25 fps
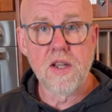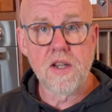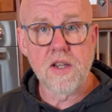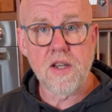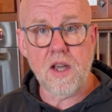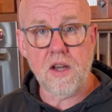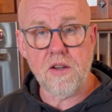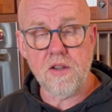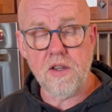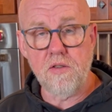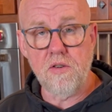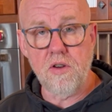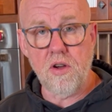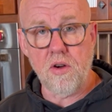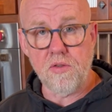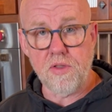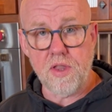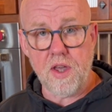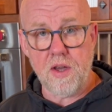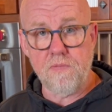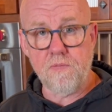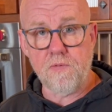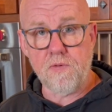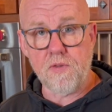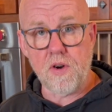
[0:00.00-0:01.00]
Now, you know
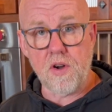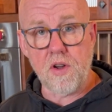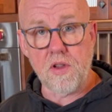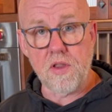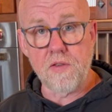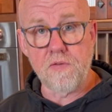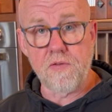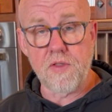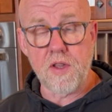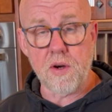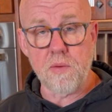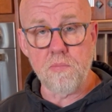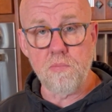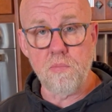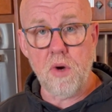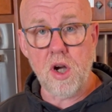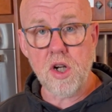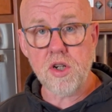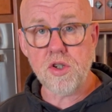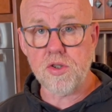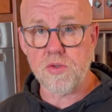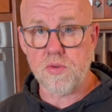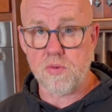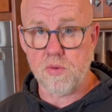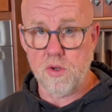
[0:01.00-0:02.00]
them for all of their
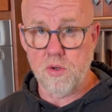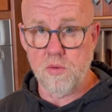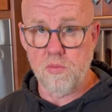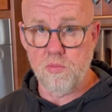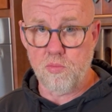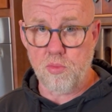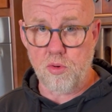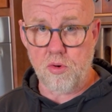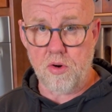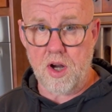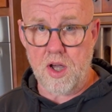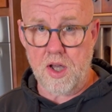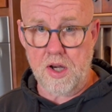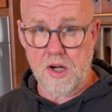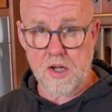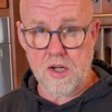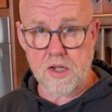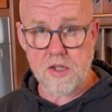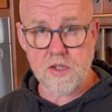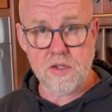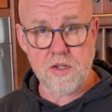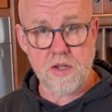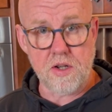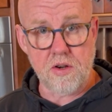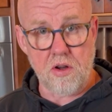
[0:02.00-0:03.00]
mushroom
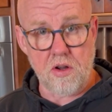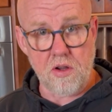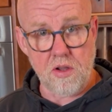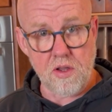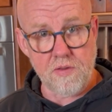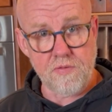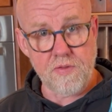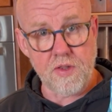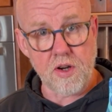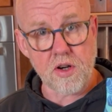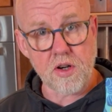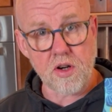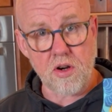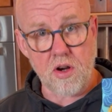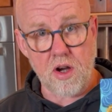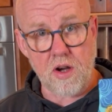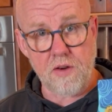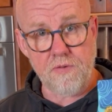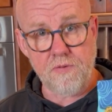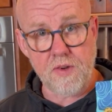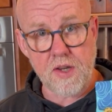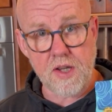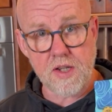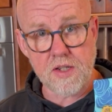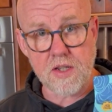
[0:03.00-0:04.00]
products, and all of their
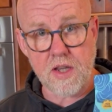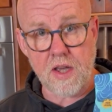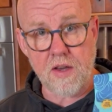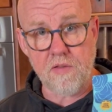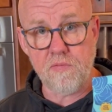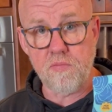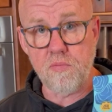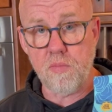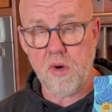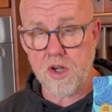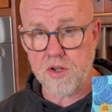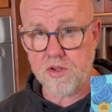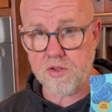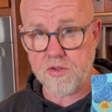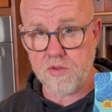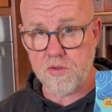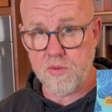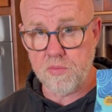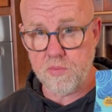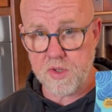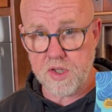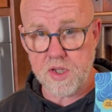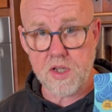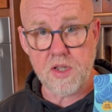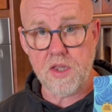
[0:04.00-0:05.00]
coffees have
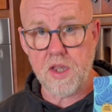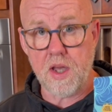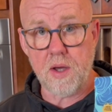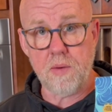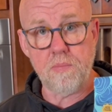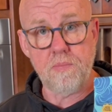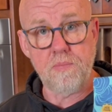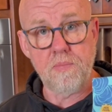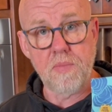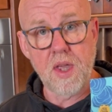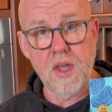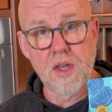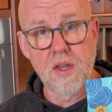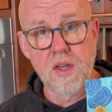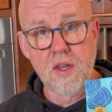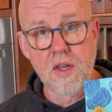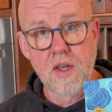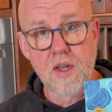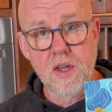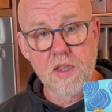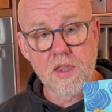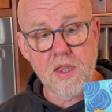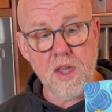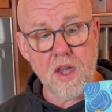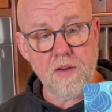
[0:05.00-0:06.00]
mushrooms in them.
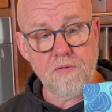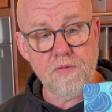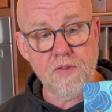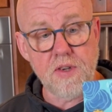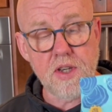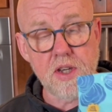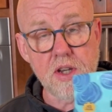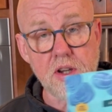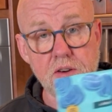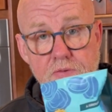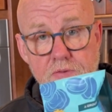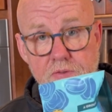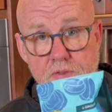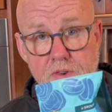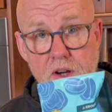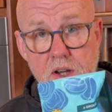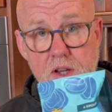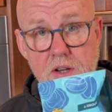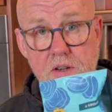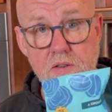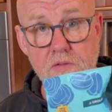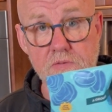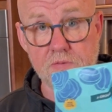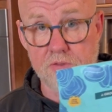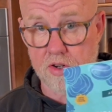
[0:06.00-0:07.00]
They have
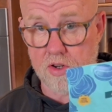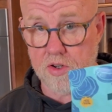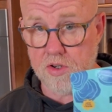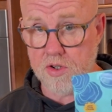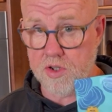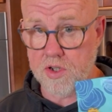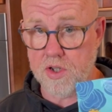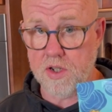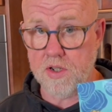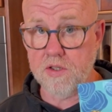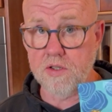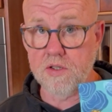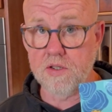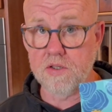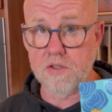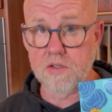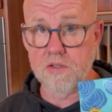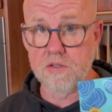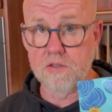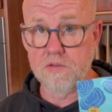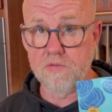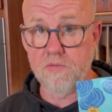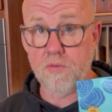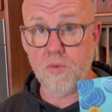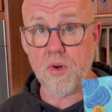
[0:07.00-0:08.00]
different versions
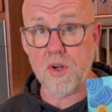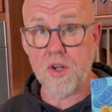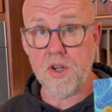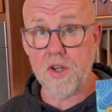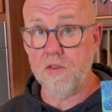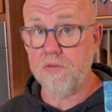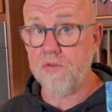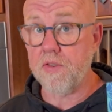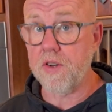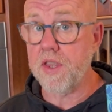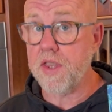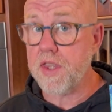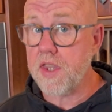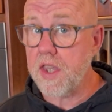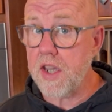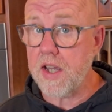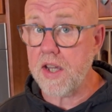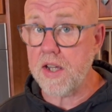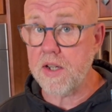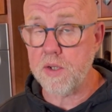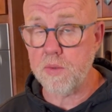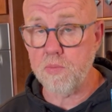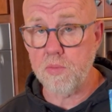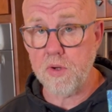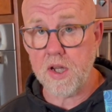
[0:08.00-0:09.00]
for different
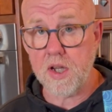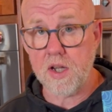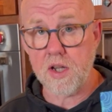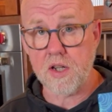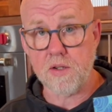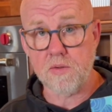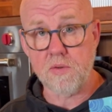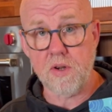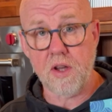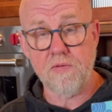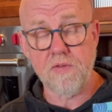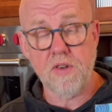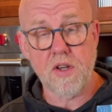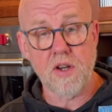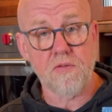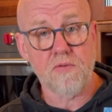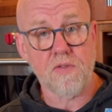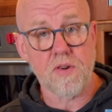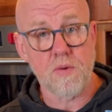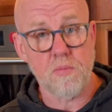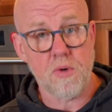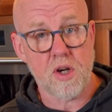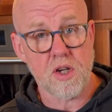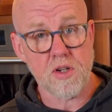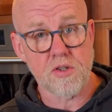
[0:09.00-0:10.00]
things because we have
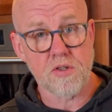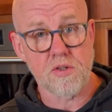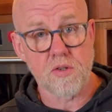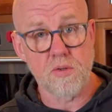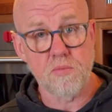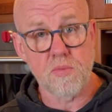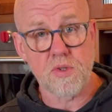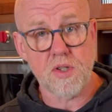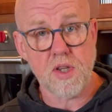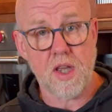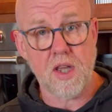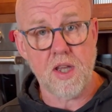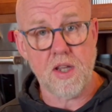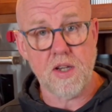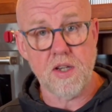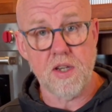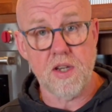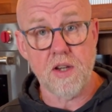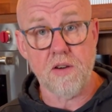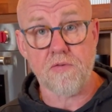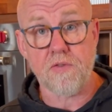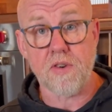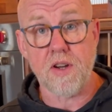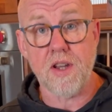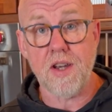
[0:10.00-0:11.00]
different mushrooms and
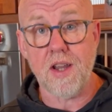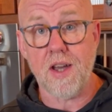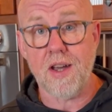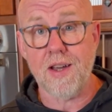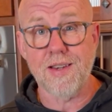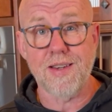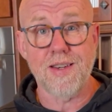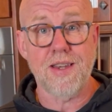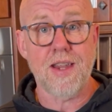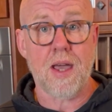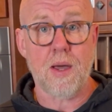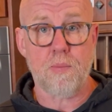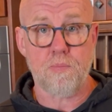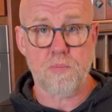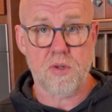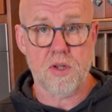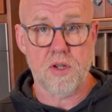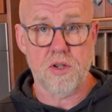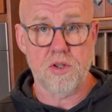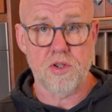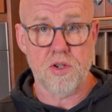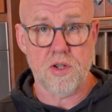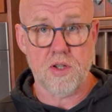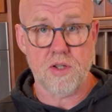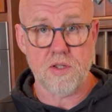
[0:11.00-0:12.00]
different
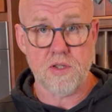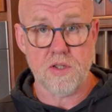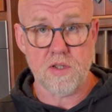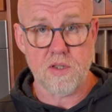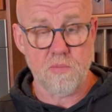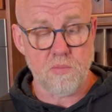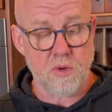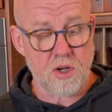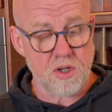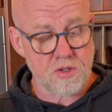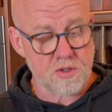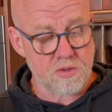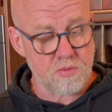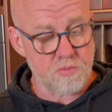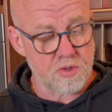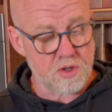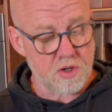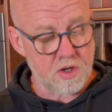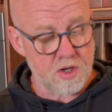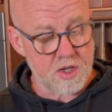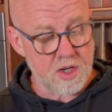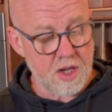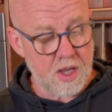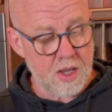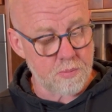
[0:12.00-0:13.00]
adaptogens. The mushrooms
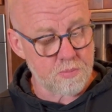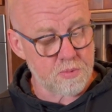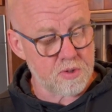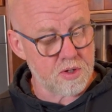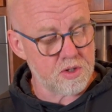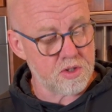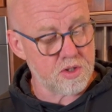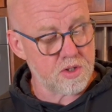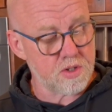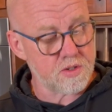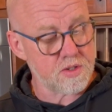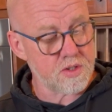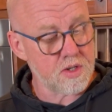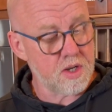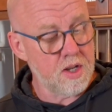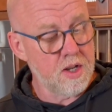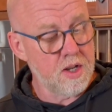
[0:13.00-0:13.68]
are adaptogens.